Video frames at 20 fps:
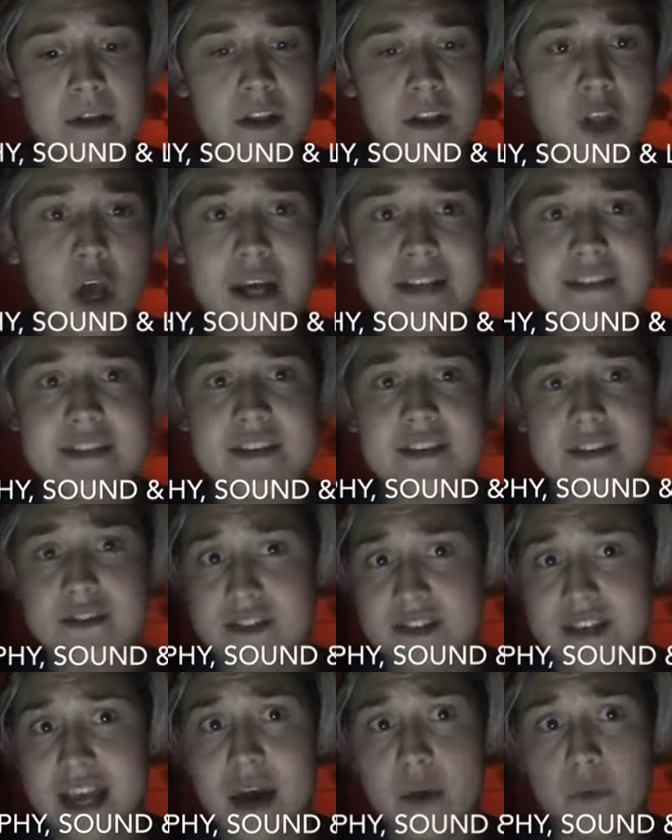Lighting and
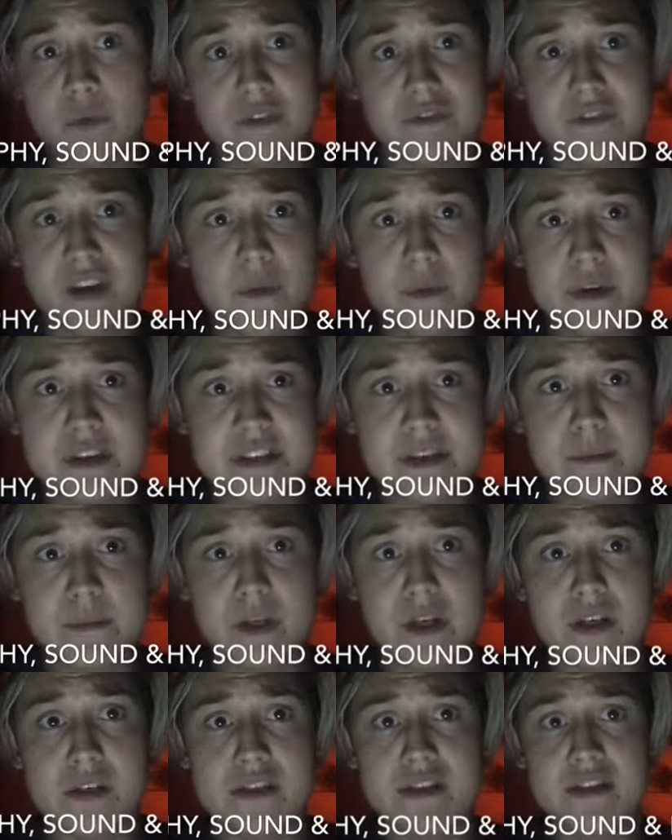sound are very
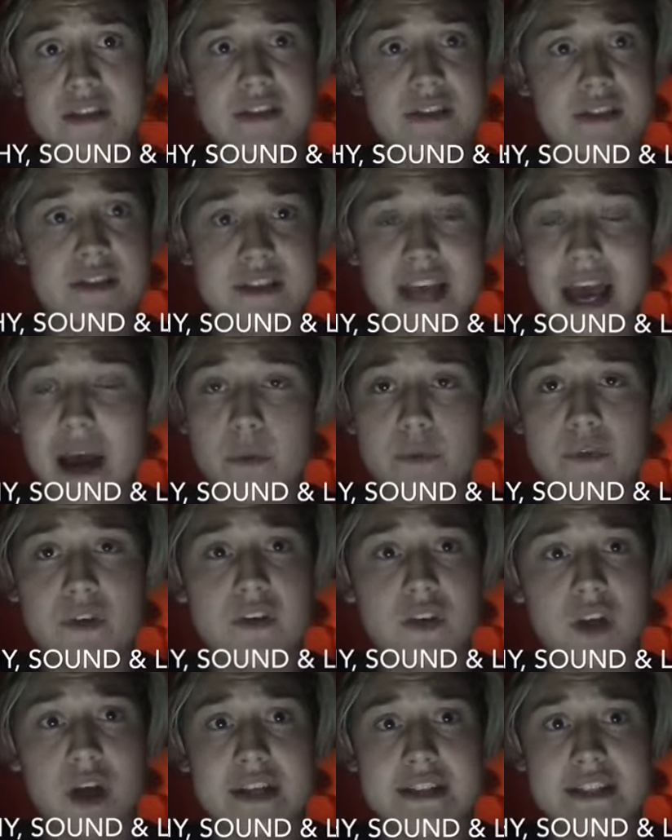similar. Sound
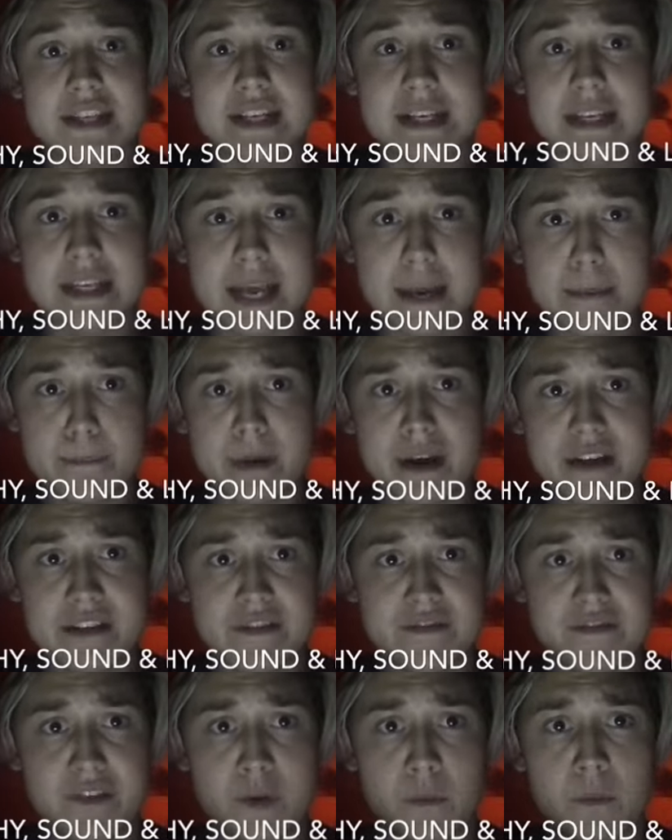and lighting can impact
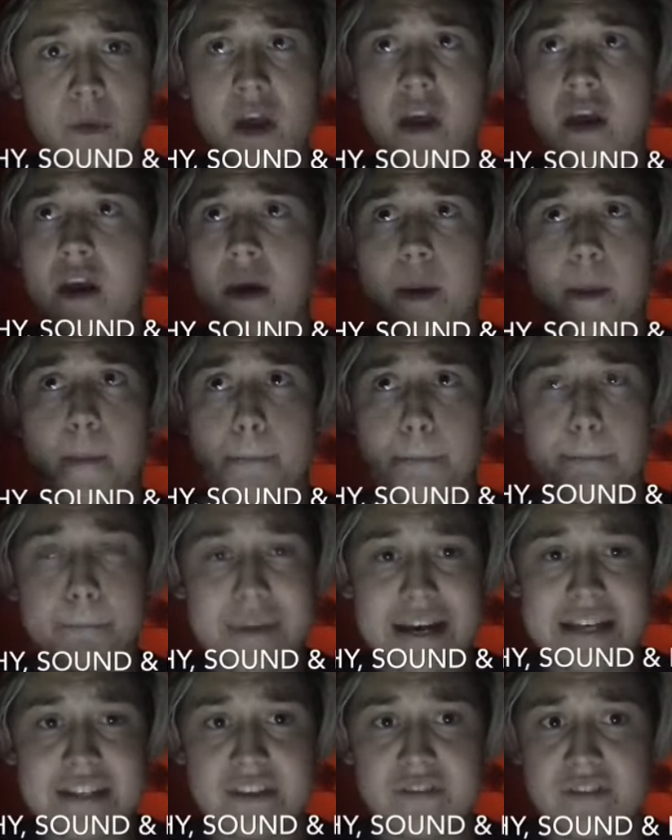a film
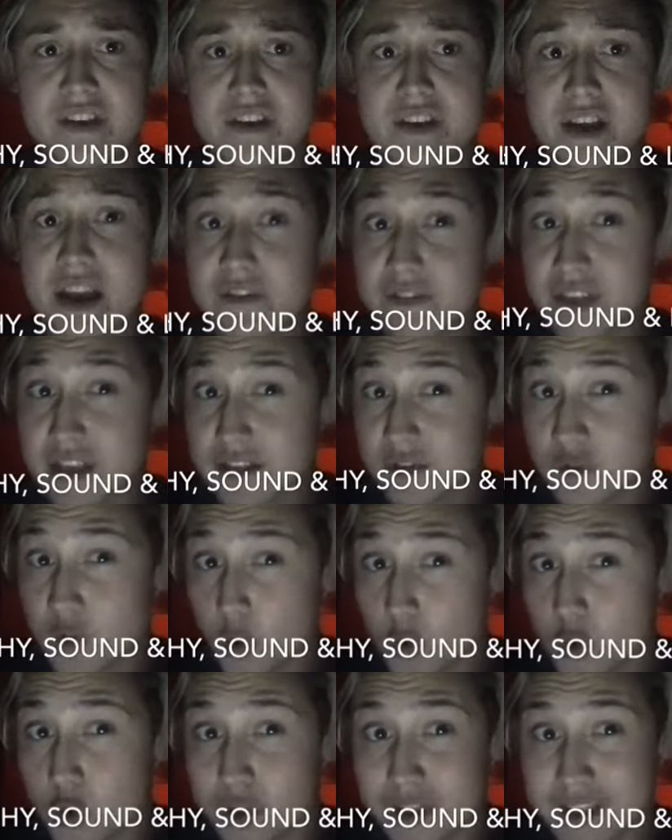massively. If there's
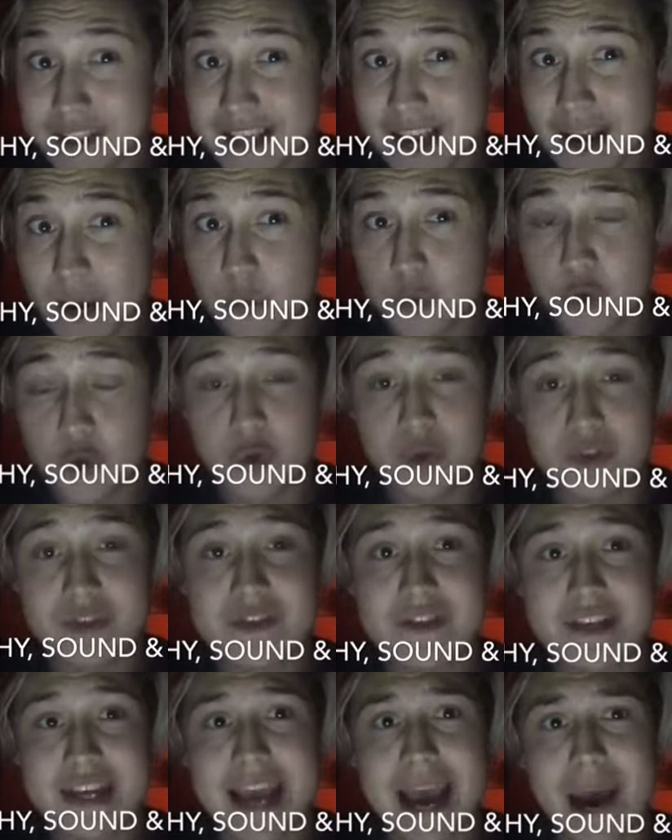not good sound, you can
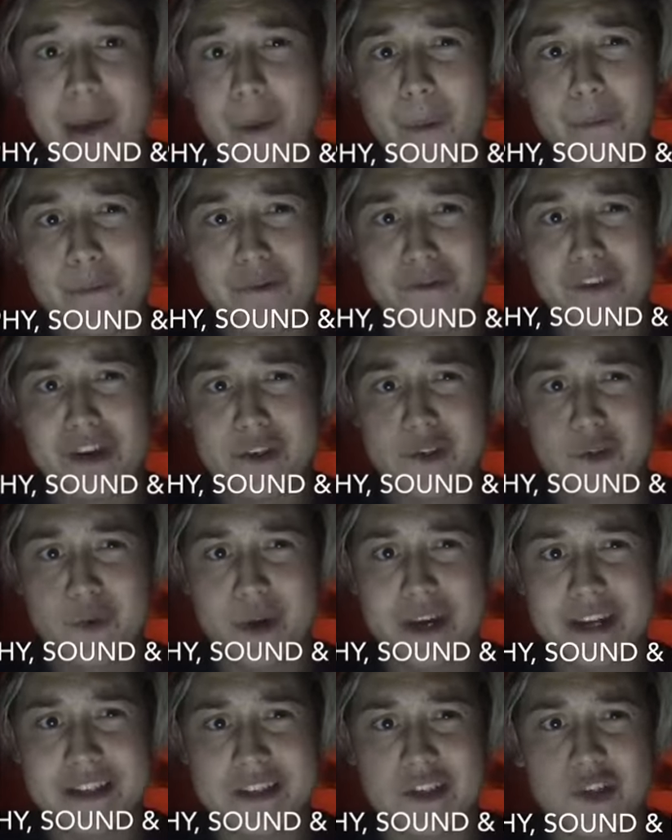see how unprofessional
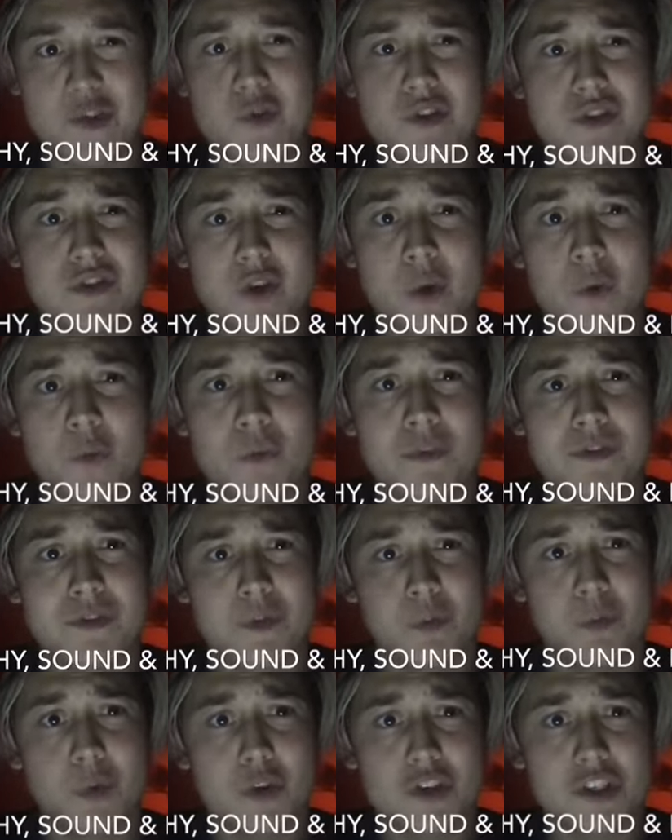it is and you just don't want
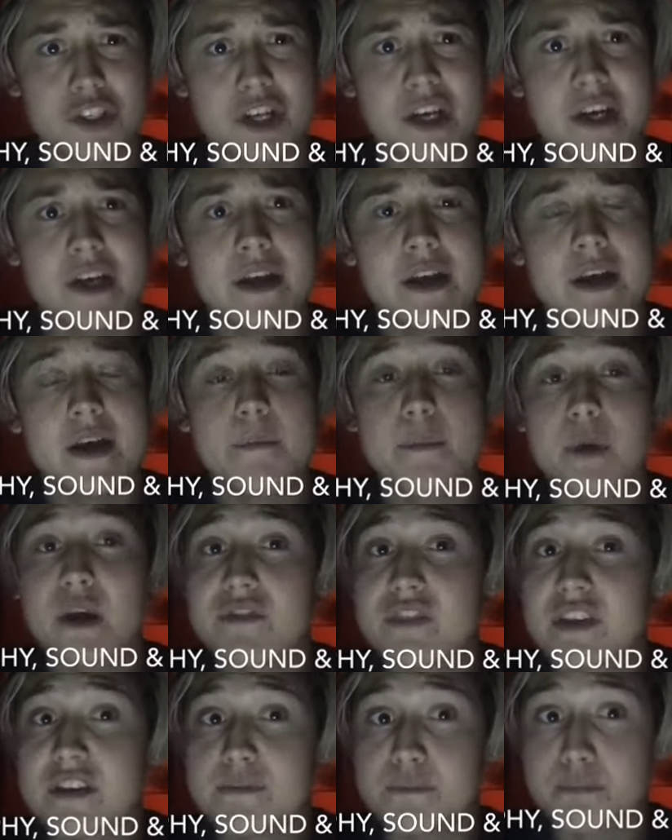to watch it. But
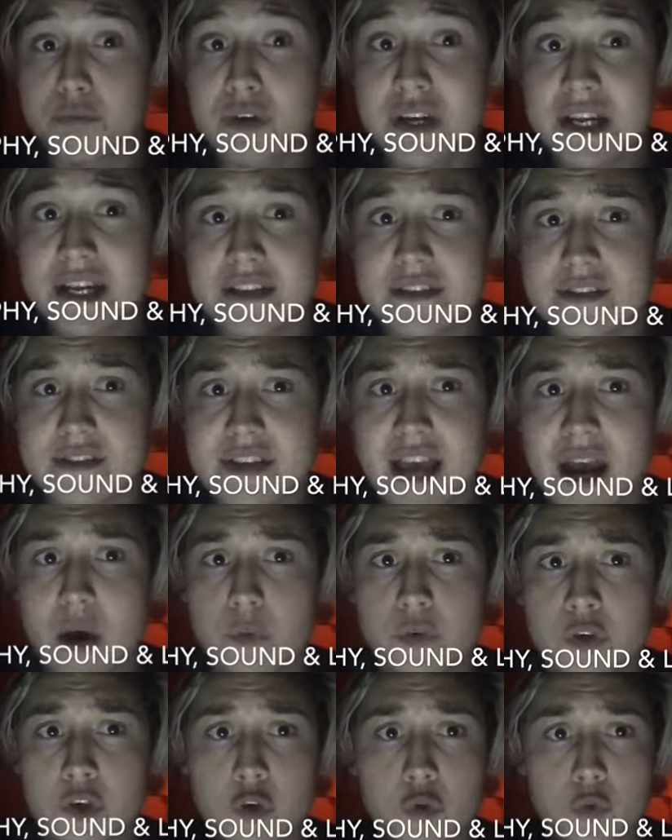if there's brilliant
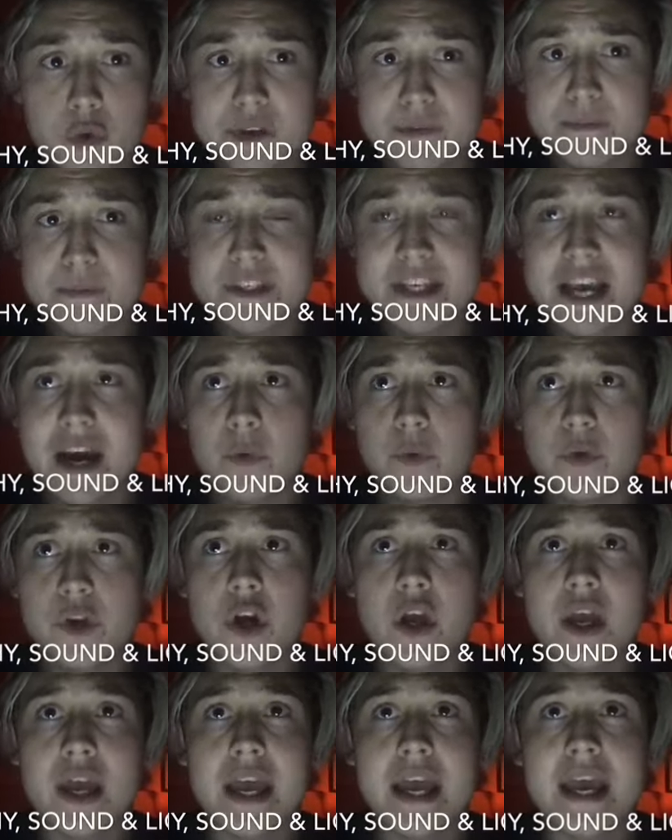sound and crisp sound,
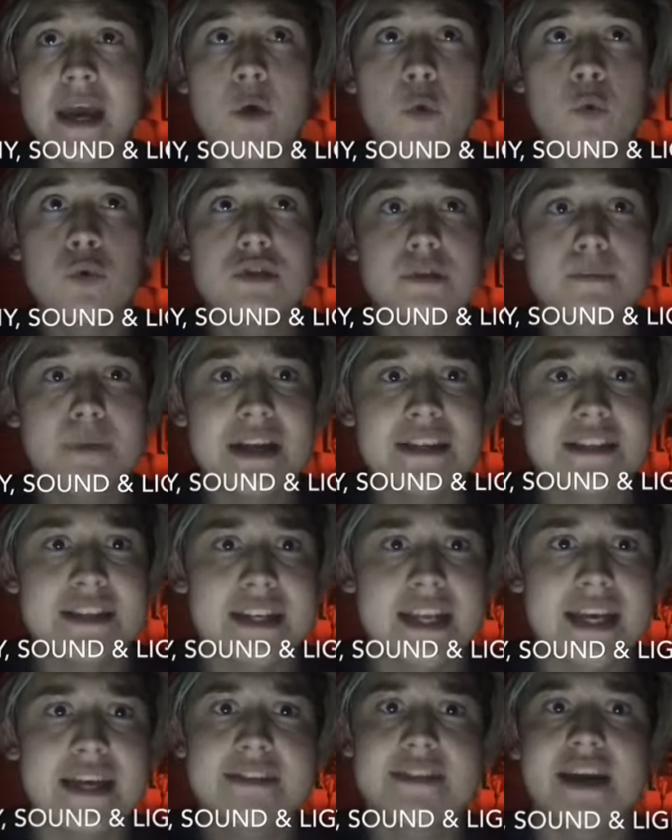it
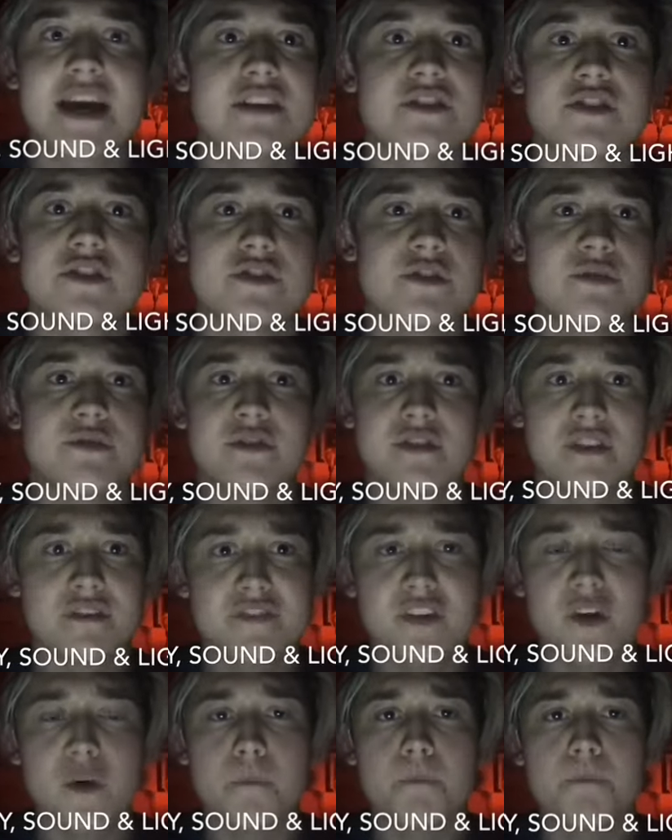automatically attaches you to the
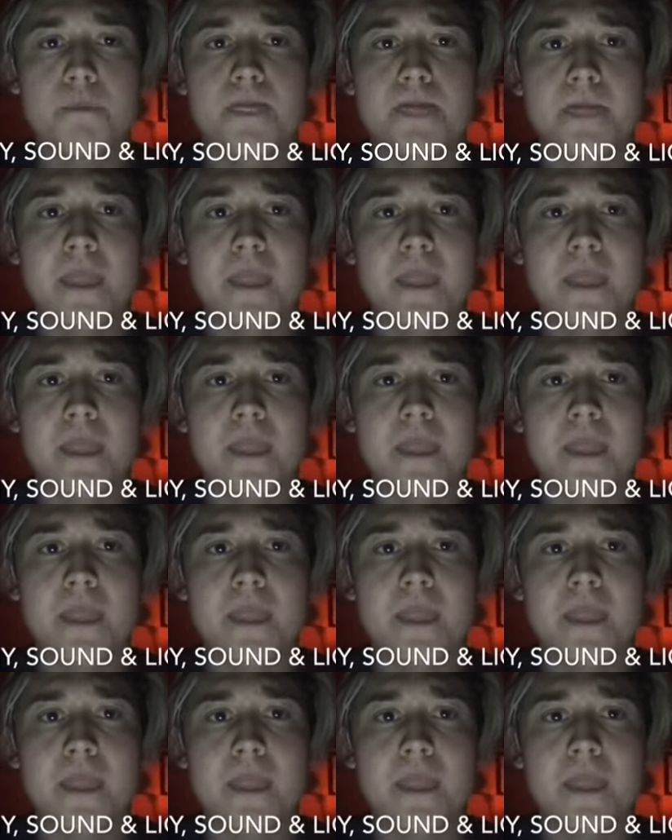film.